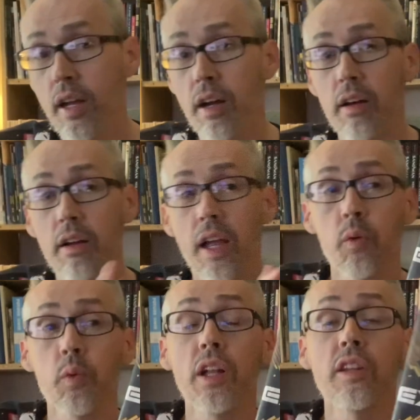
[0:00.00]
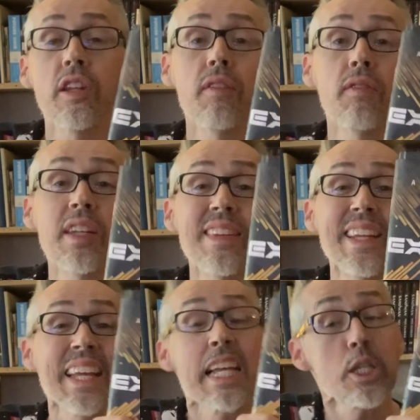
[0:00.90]
At
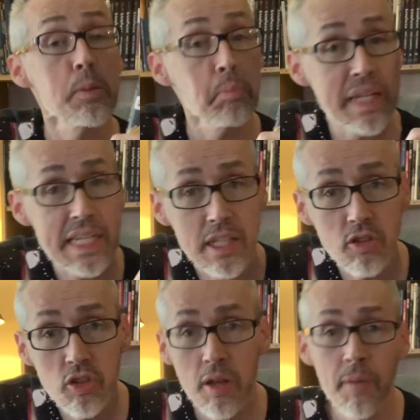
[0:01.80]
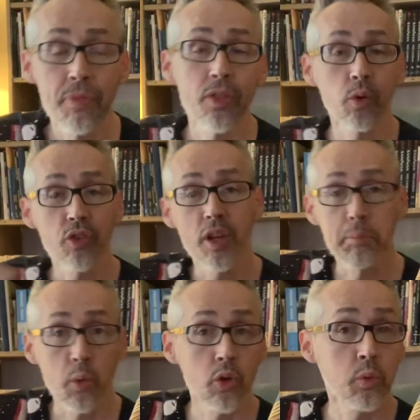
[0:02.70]
relativistic speeds, those on
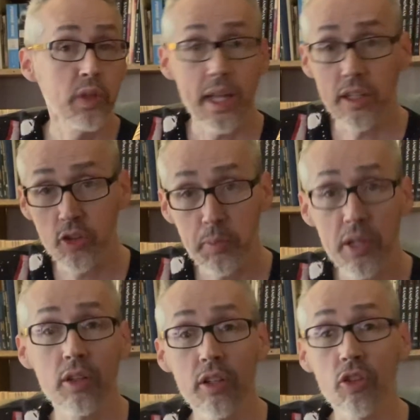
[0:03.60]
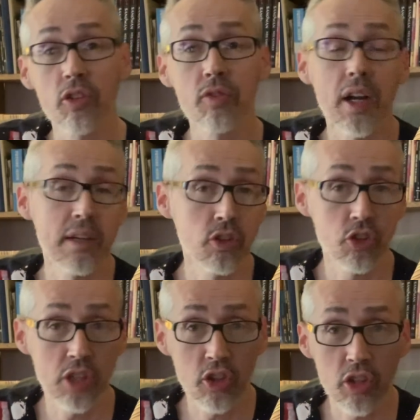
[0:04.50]
board would not experience 5 or
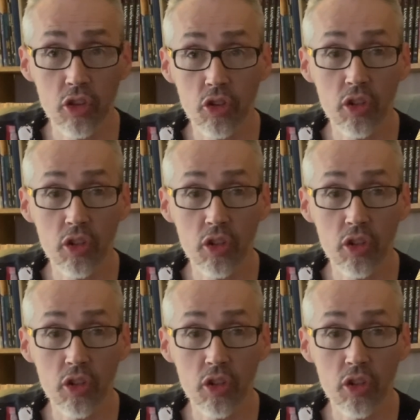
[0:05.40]
6 years.